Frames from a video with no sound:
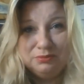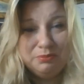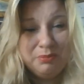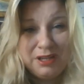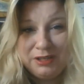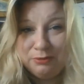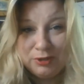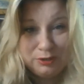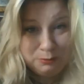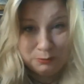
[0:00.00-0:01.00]
many
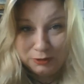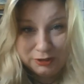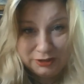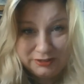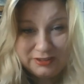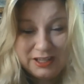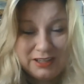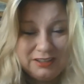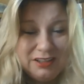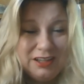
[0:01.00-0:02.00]
written words
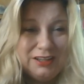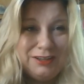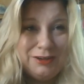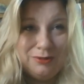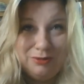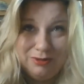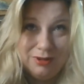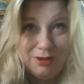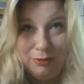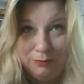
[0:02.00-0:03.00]
that,
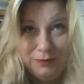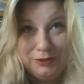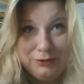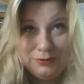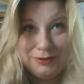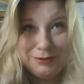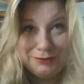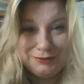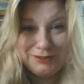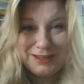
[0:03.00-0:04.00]
hopefully you can
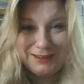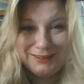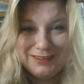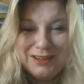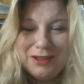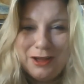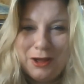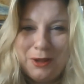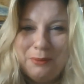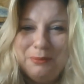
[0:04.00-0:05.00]
understand.
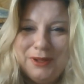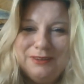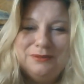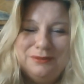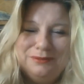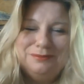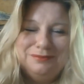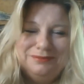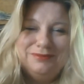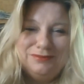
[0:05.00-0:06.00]
But
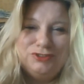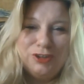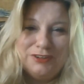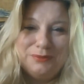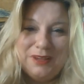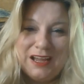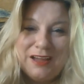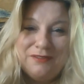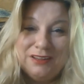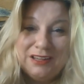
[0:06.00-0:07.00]
trust me, I
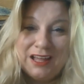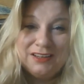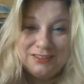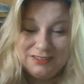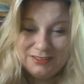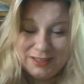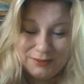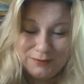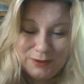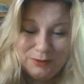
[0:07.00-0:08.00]
have a lot of
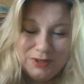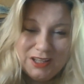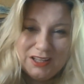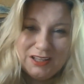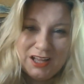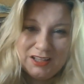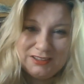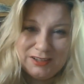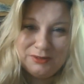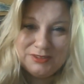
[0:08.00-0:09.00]
successful
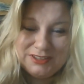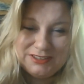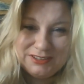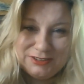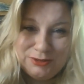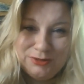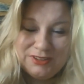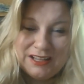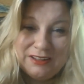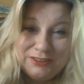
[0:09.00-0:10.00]
dental assistant
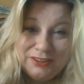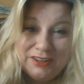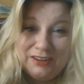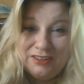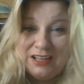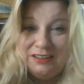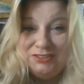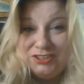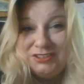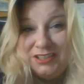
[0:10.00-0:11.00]
students out there that are now
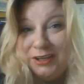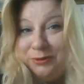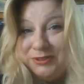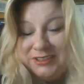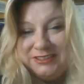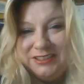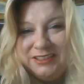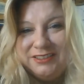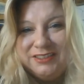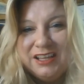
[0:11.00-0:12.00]
just dental
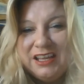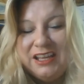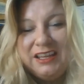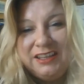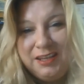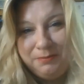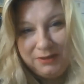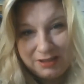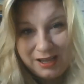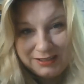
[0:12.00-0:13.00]
assistants and keep in
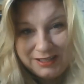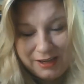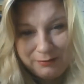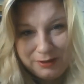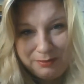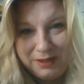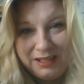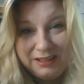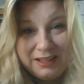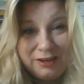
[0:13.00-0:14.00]
contact with
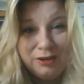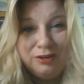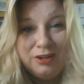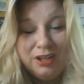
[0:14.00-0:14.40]
me, that are,